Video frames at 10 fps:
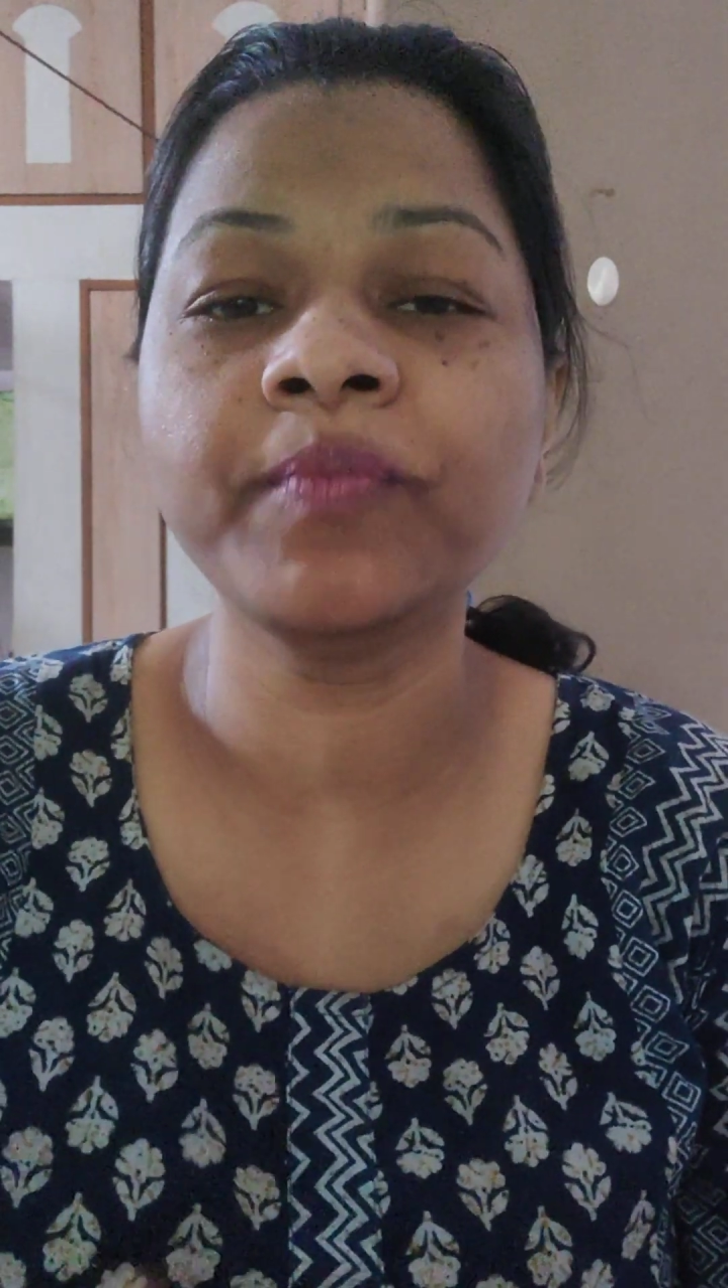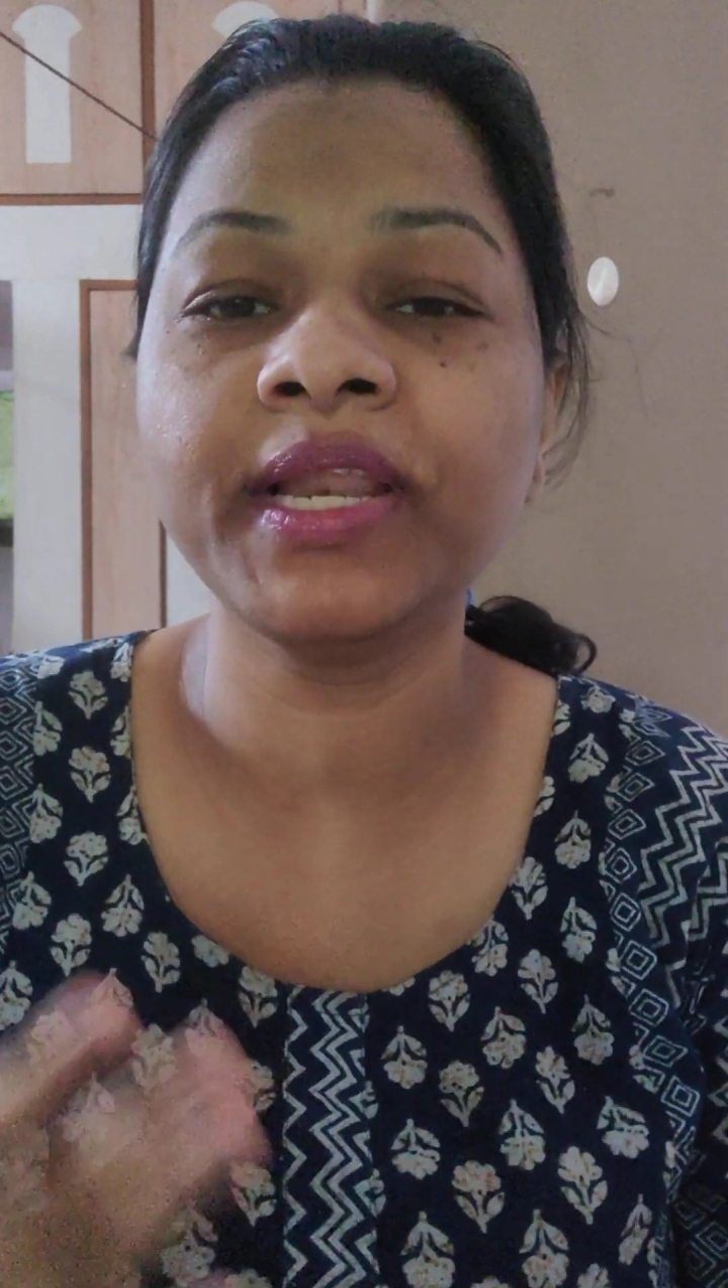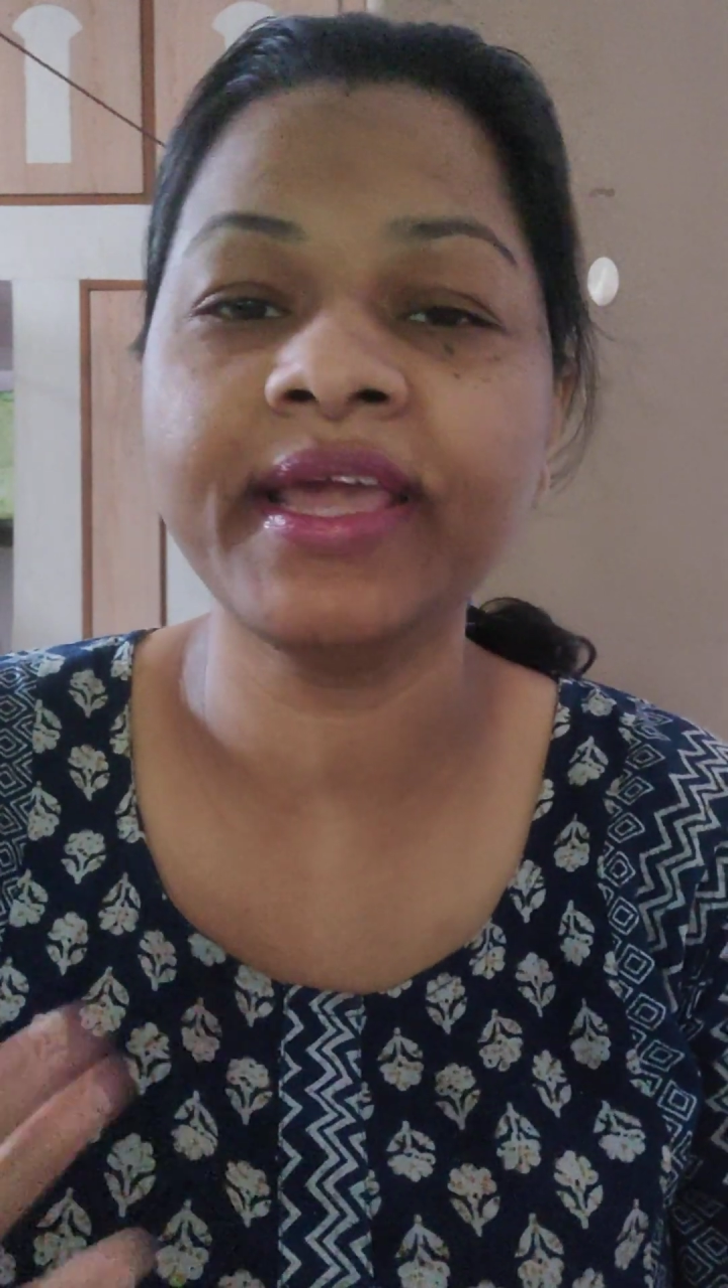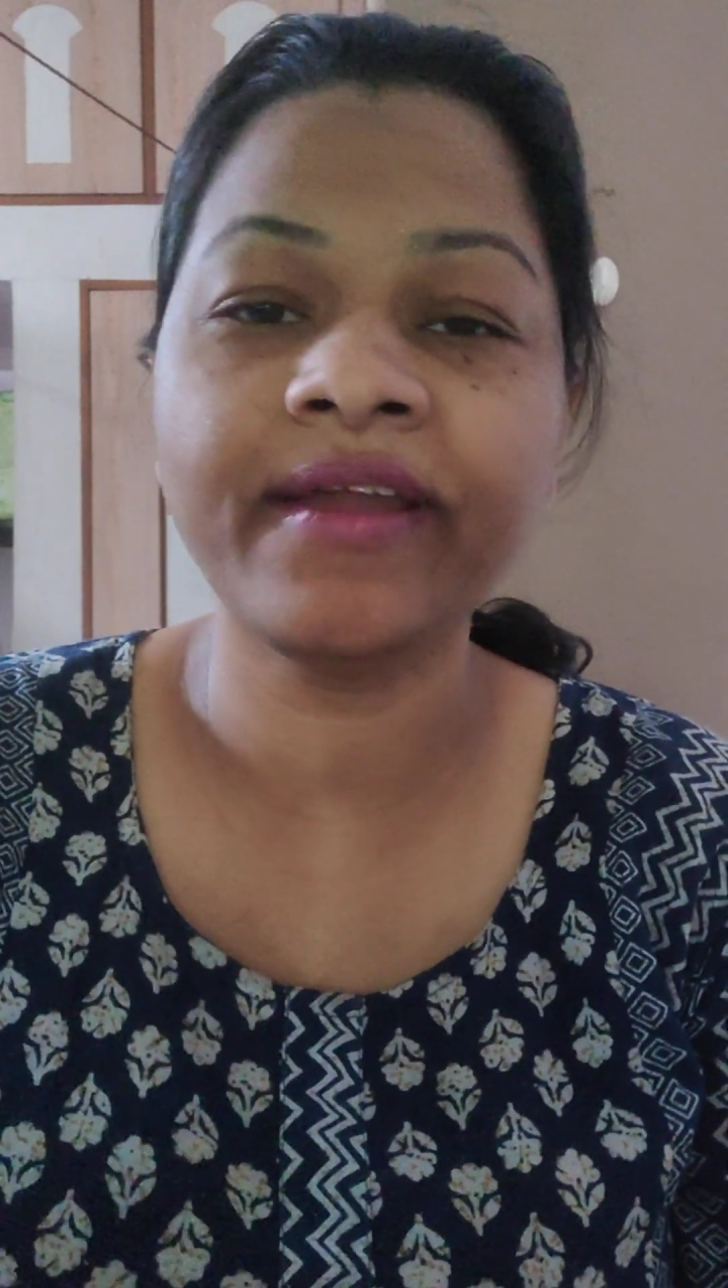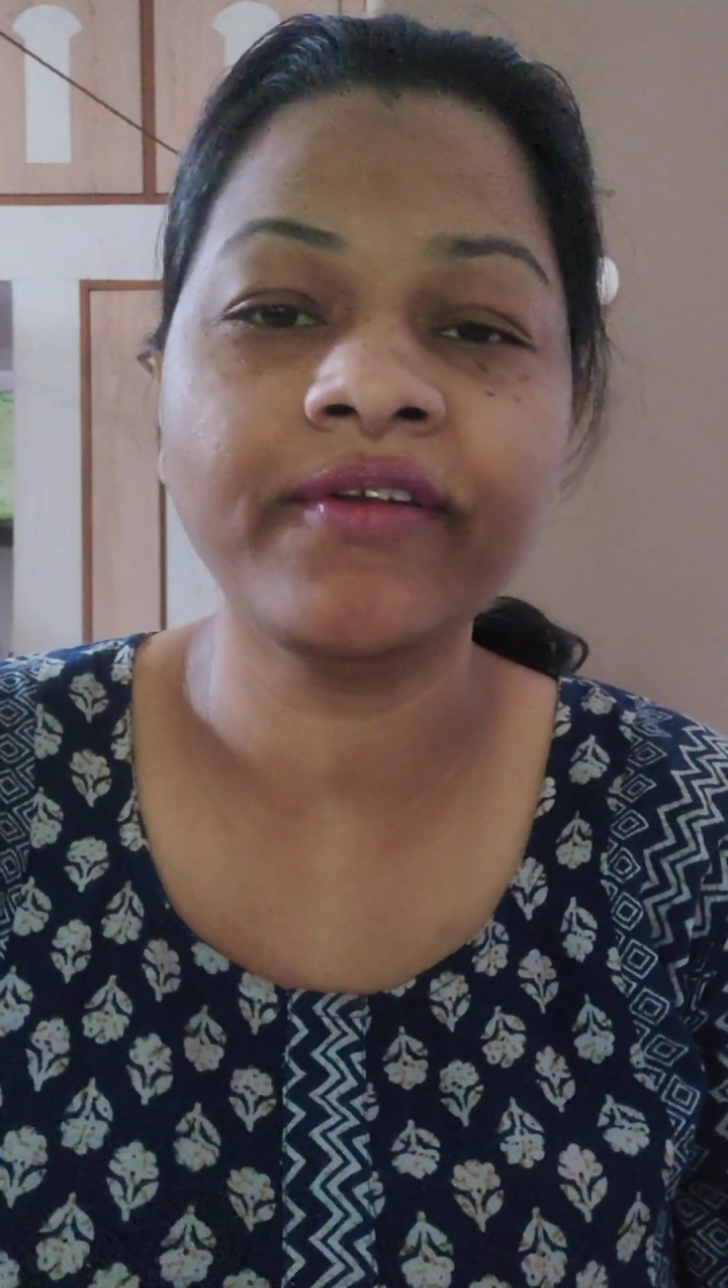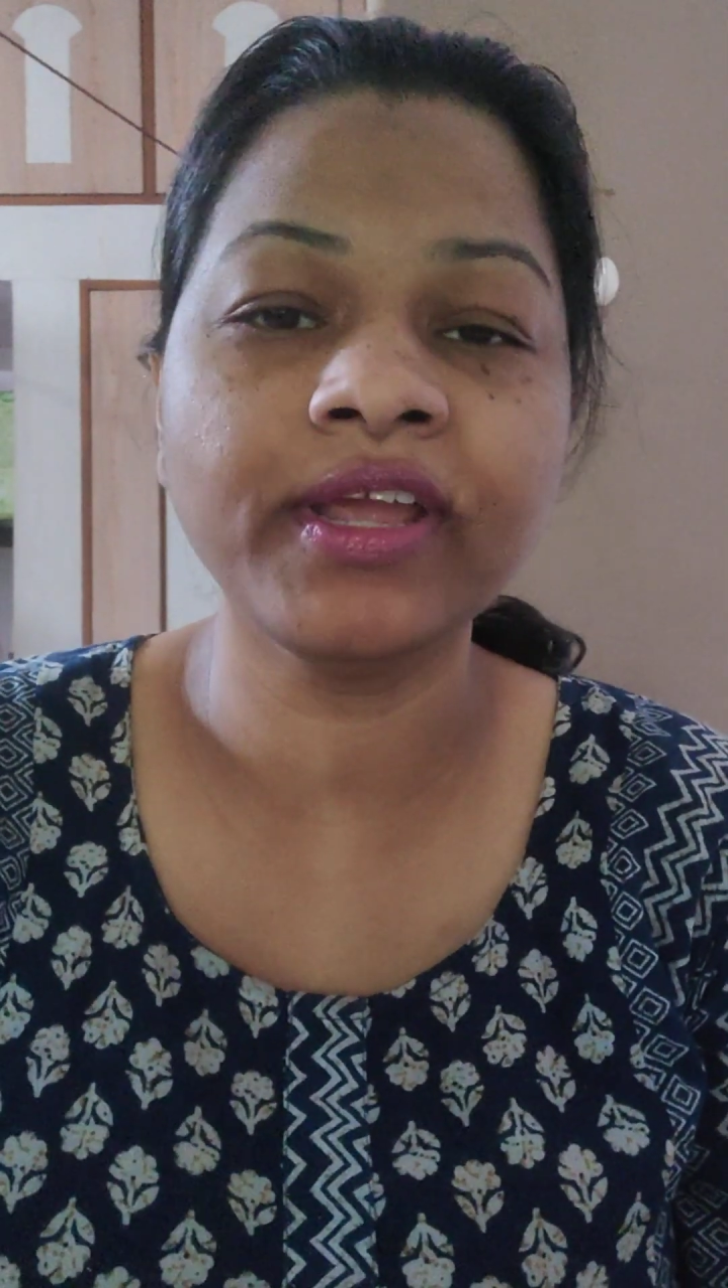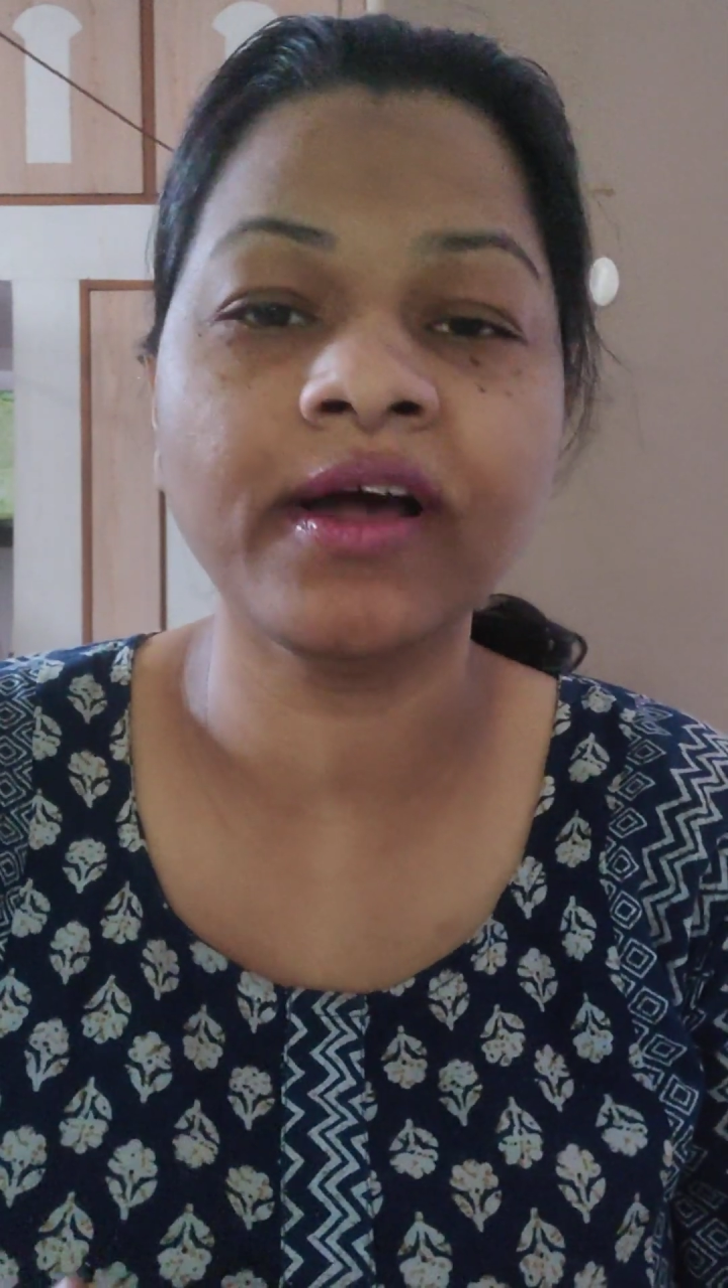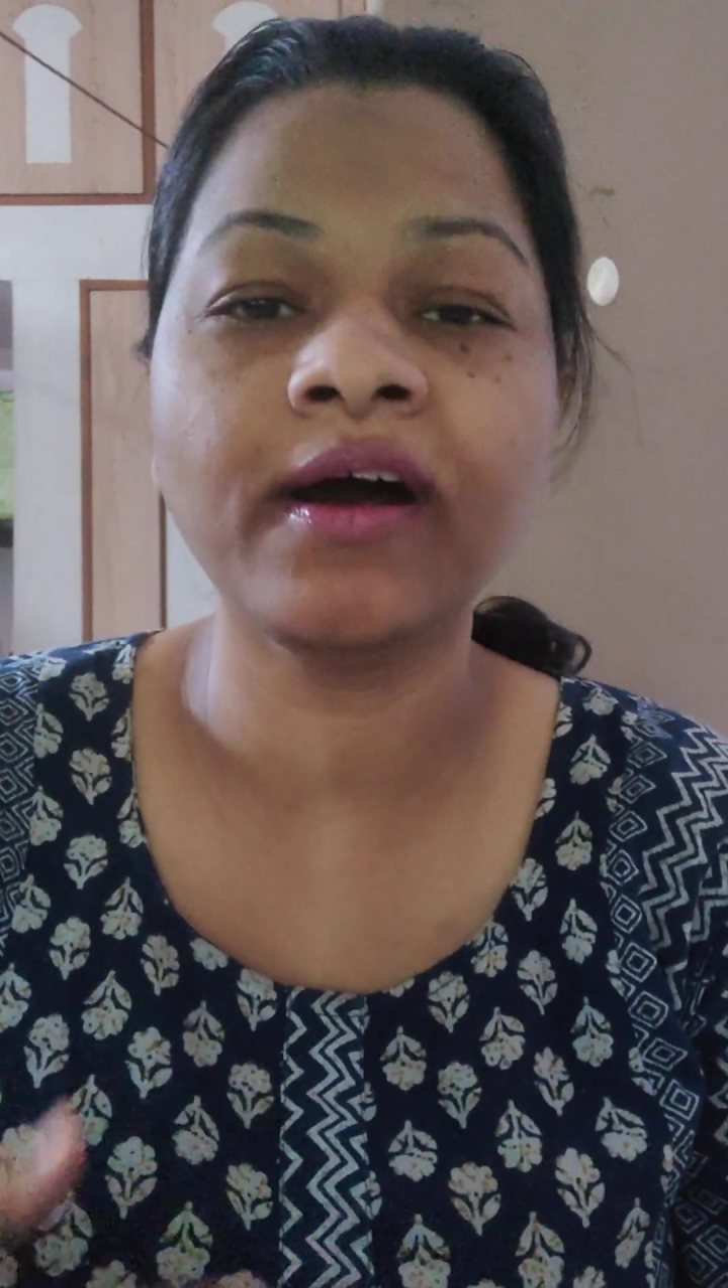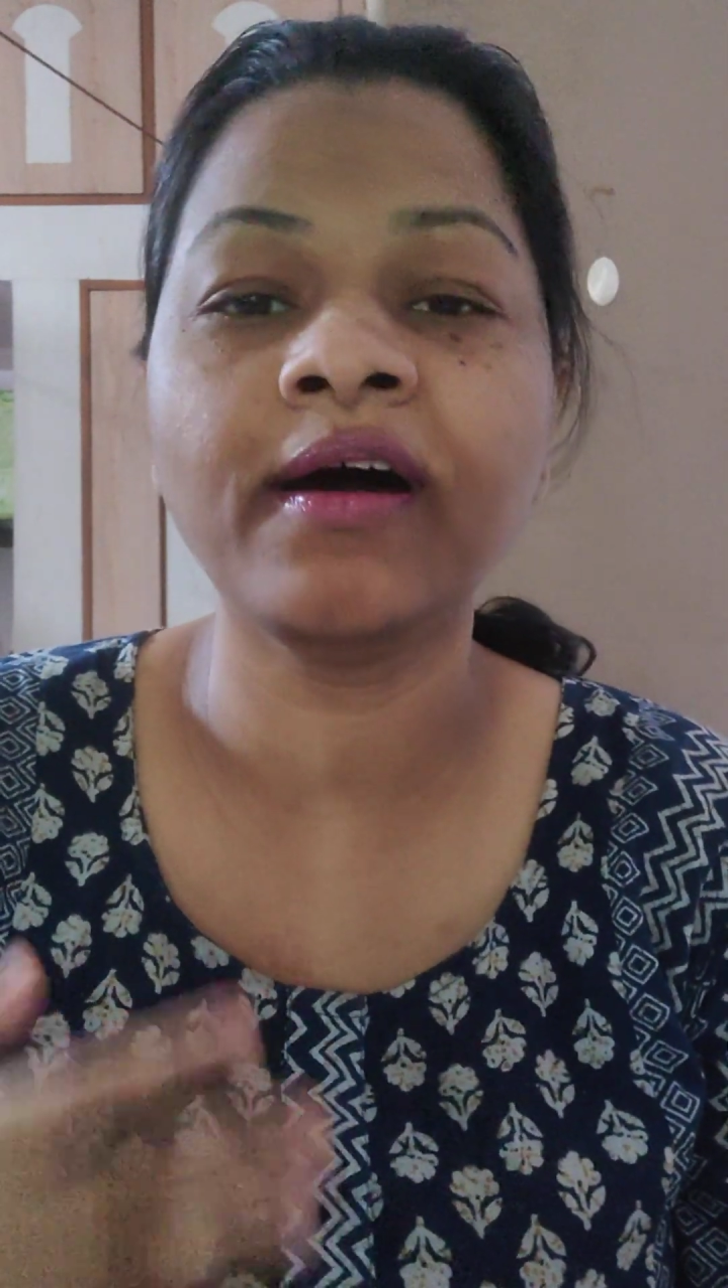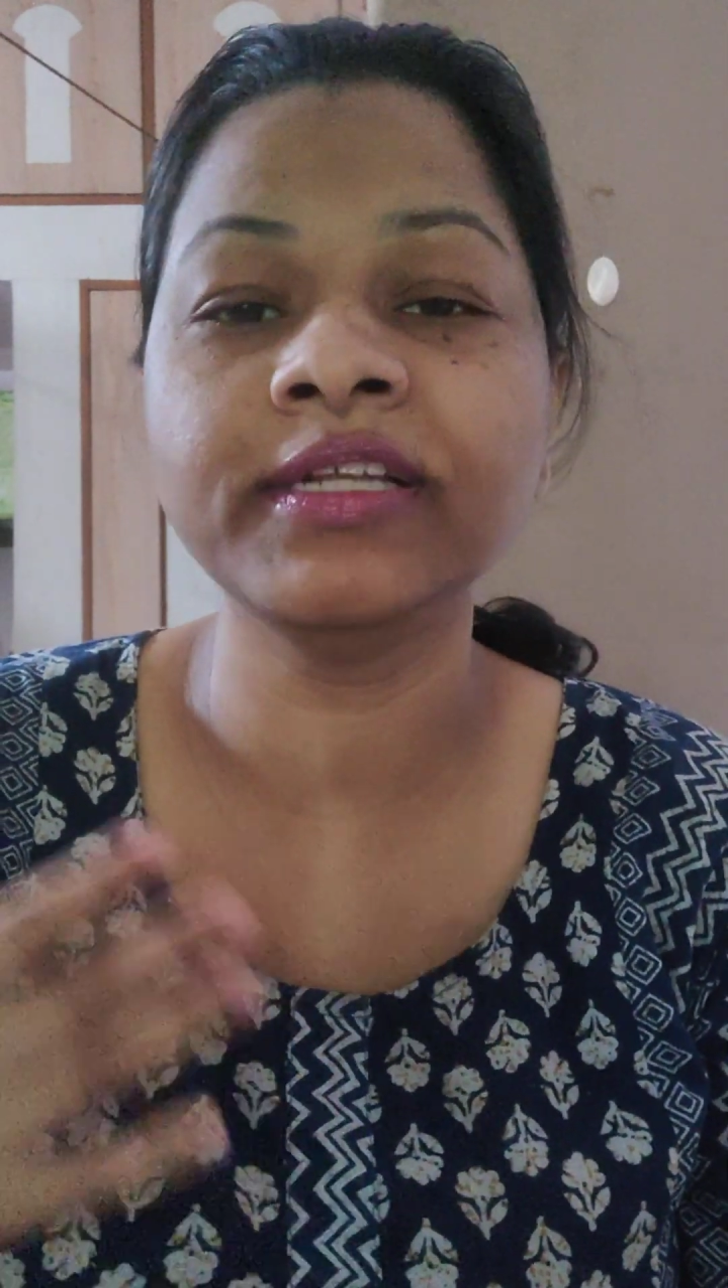
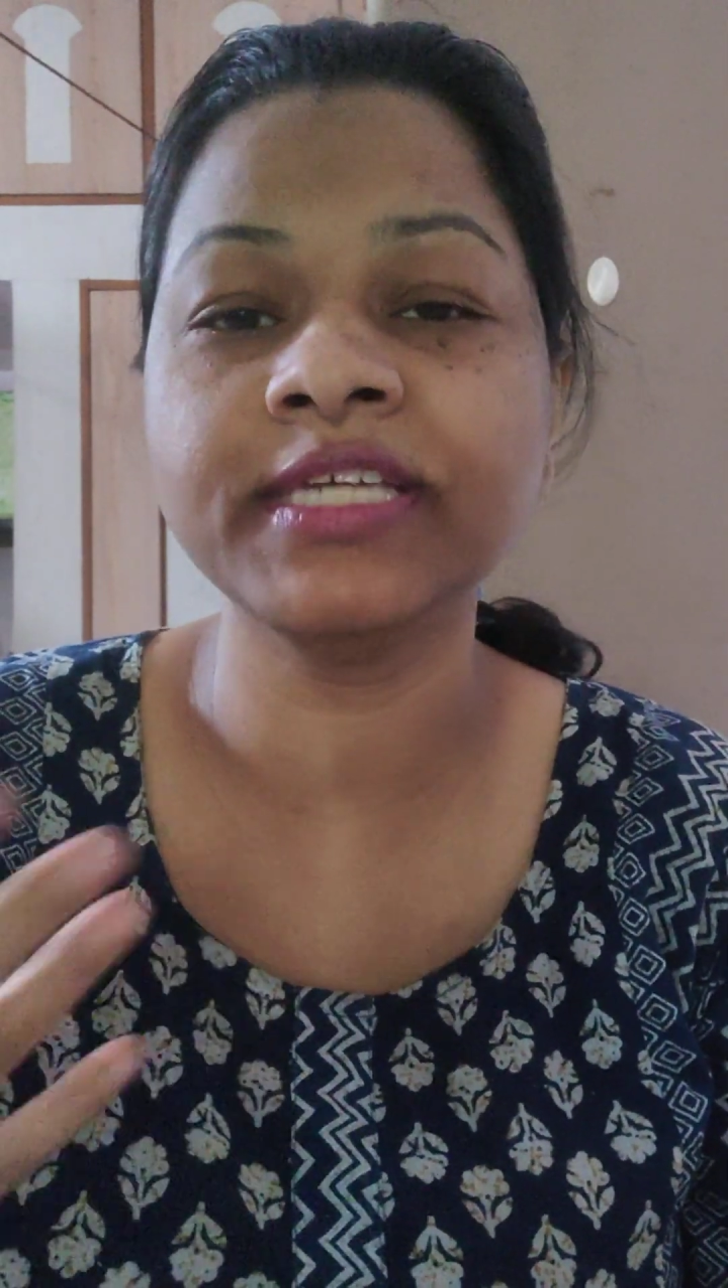malaria,